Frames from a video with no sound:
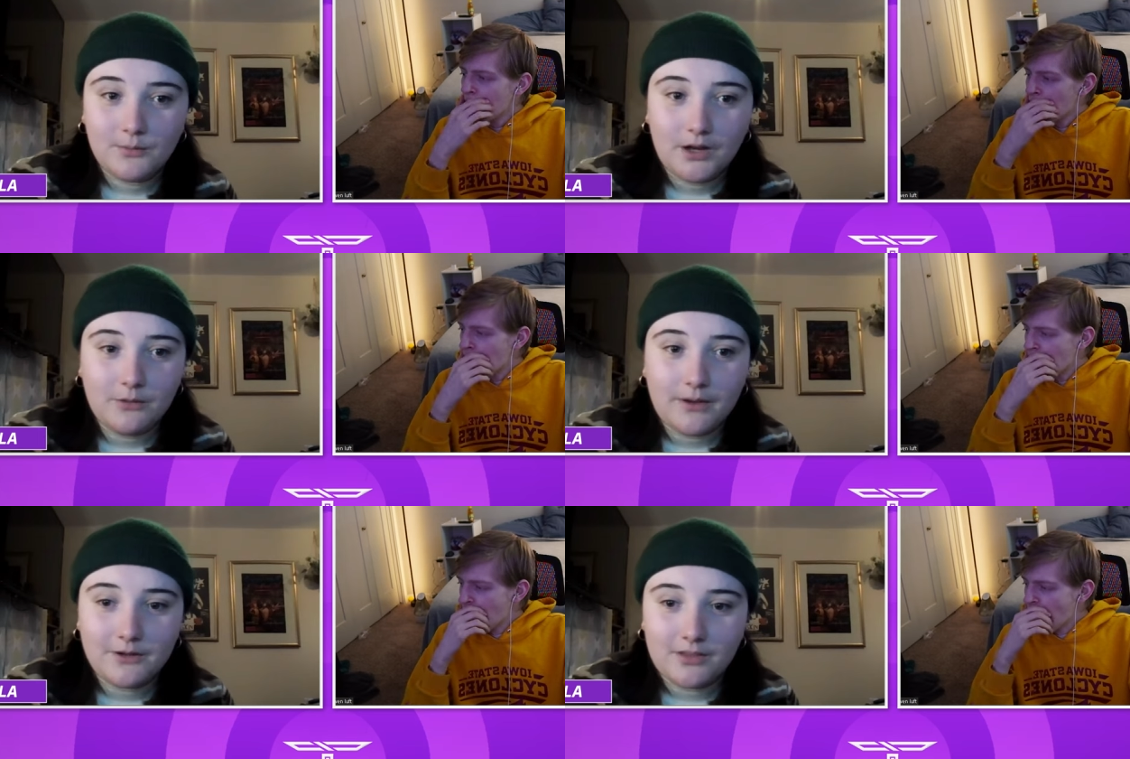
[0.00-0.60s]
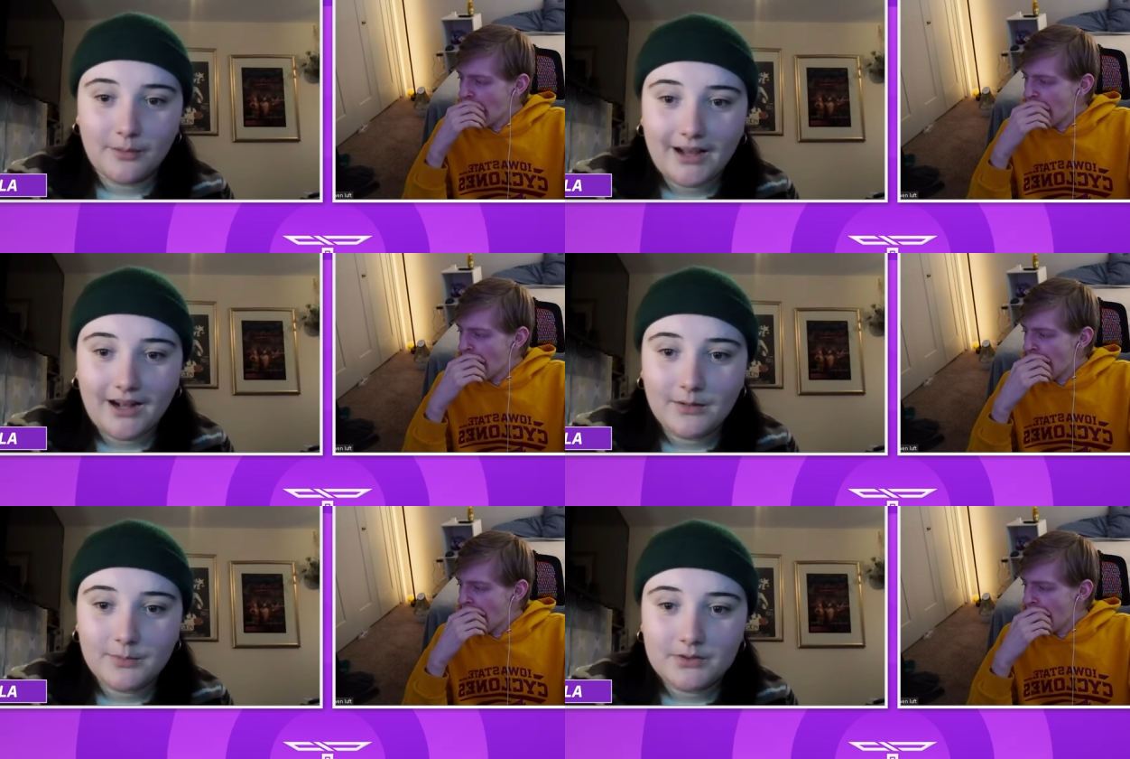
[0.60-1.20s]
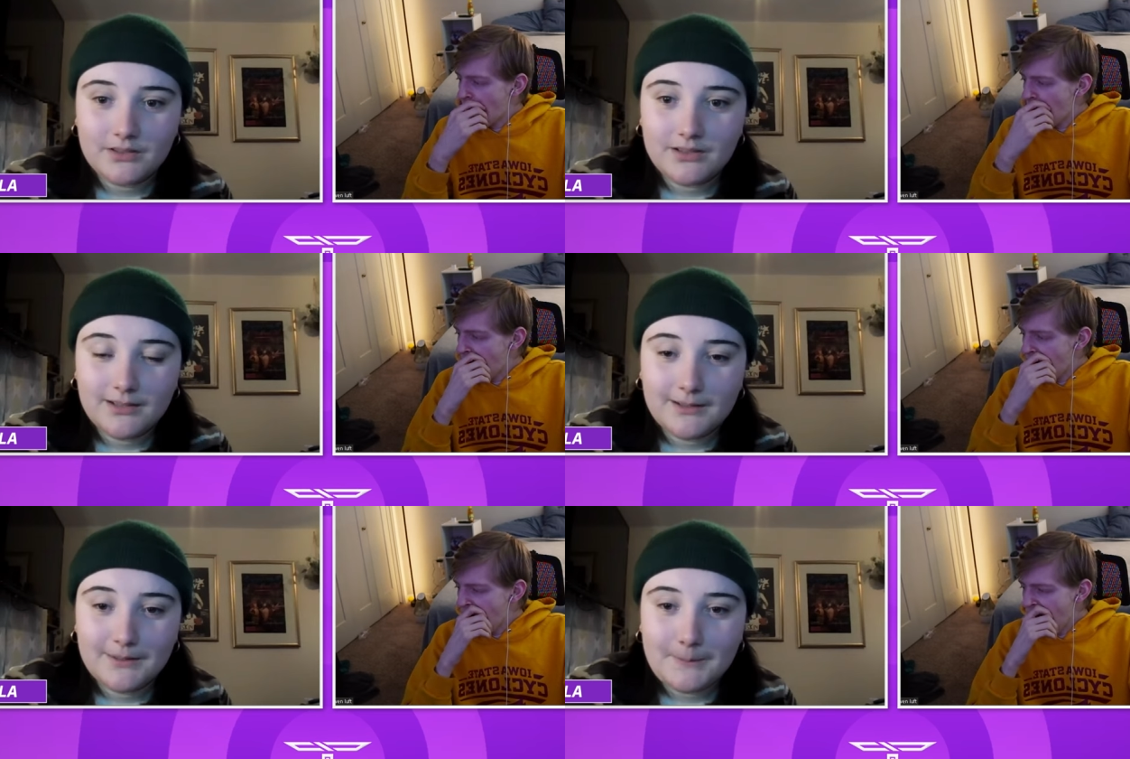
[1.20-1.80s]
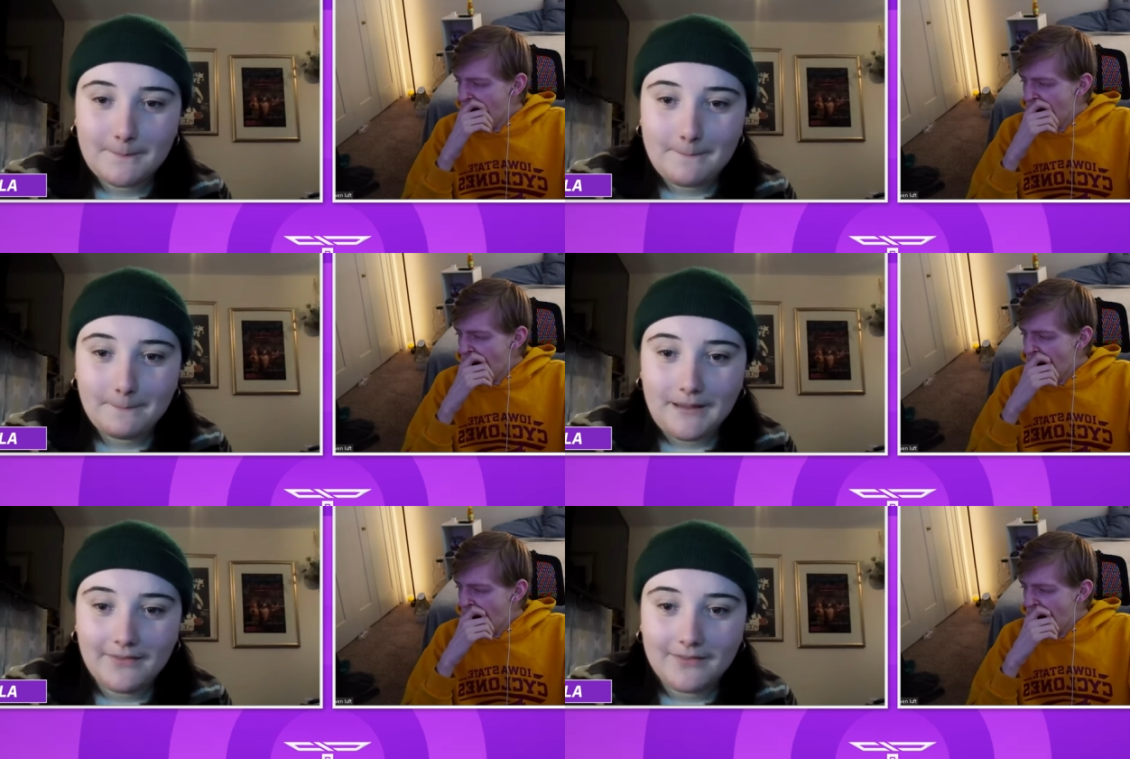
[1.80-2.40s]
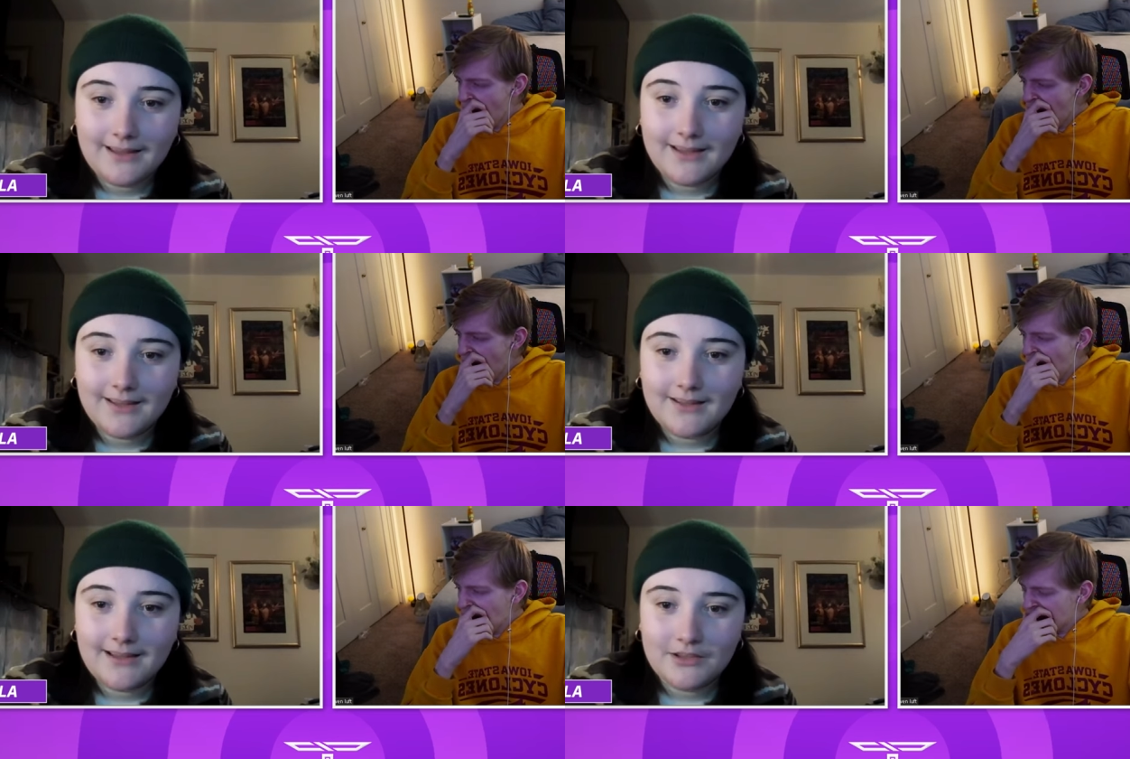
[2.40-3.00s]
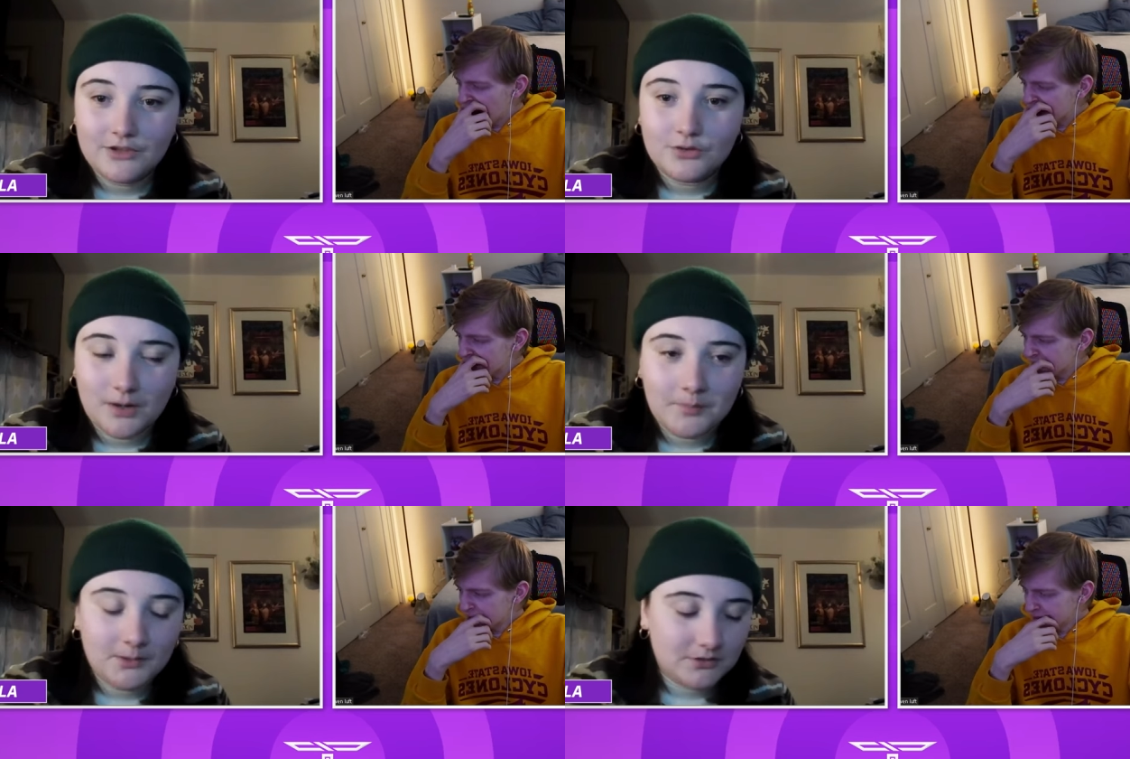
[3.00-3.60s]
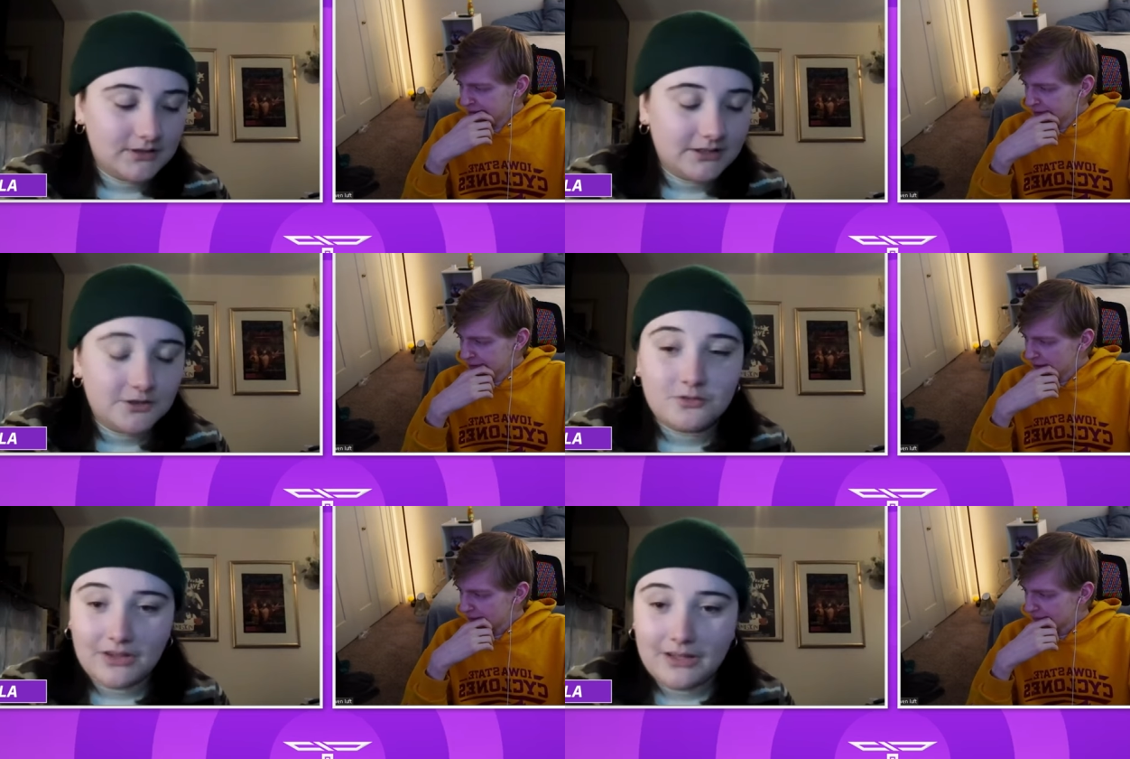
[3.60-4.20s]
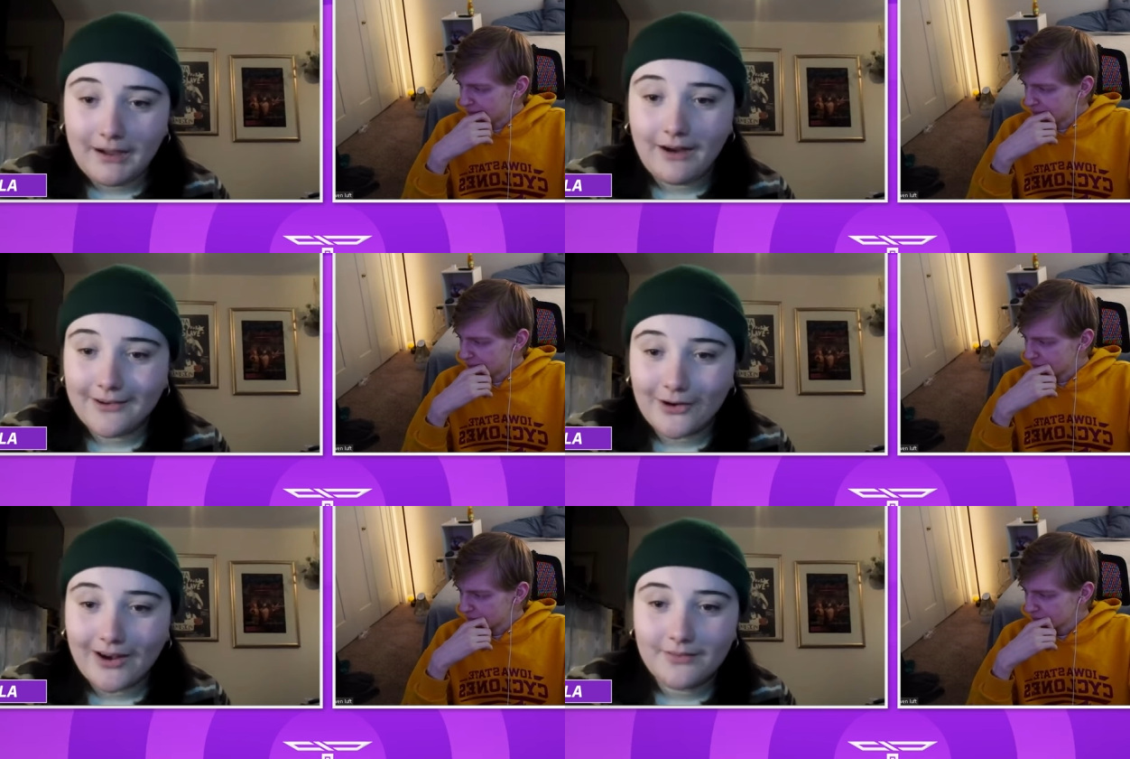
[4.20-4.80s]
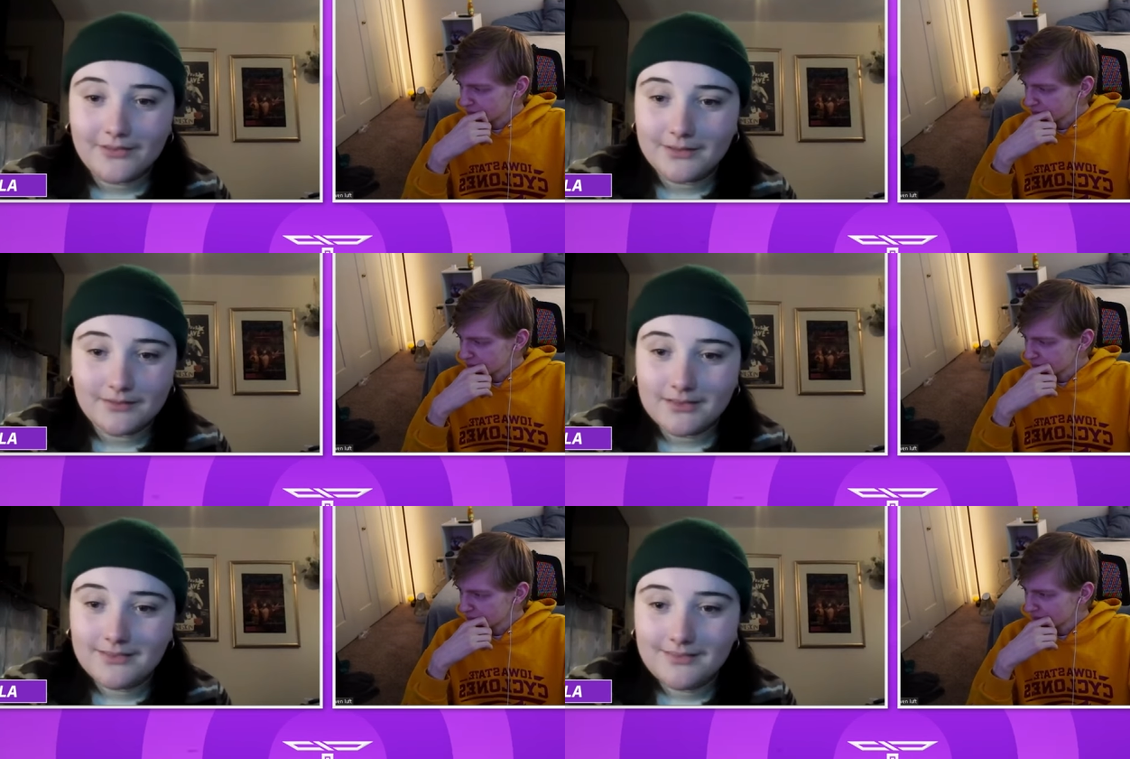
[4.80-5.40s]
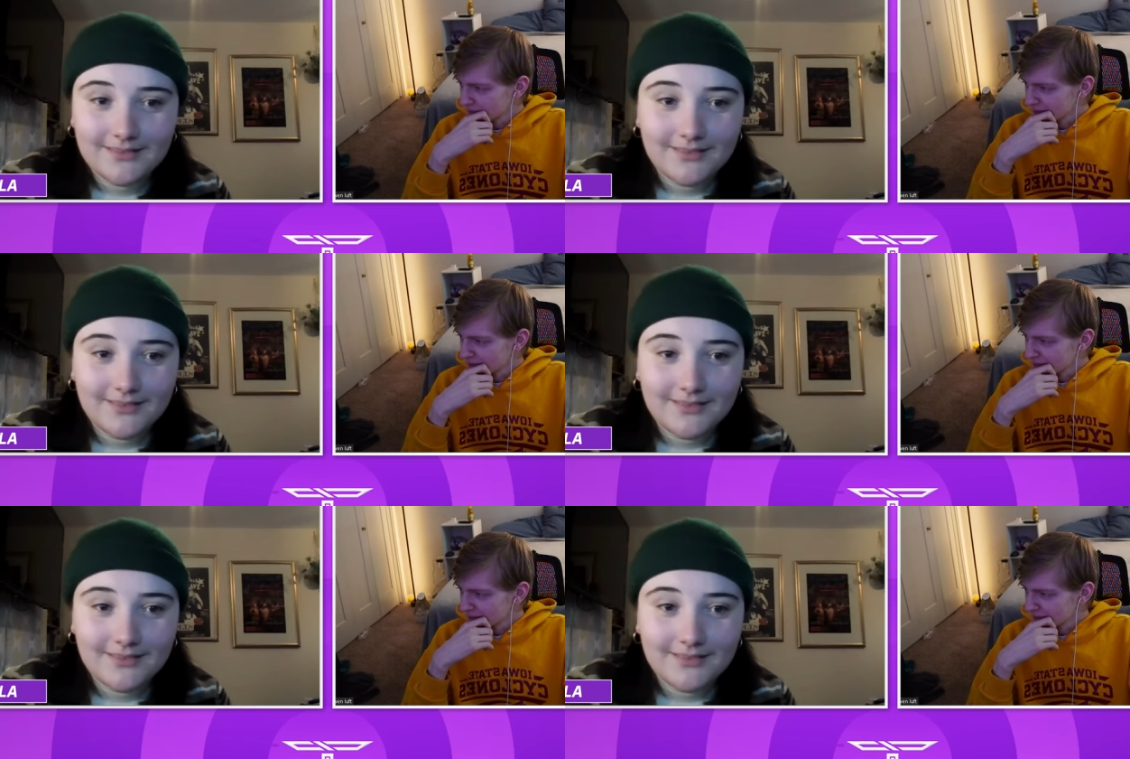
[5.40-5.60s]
Speaker 1: when you enter the maps. And like in the script they were literally paragraphs. It was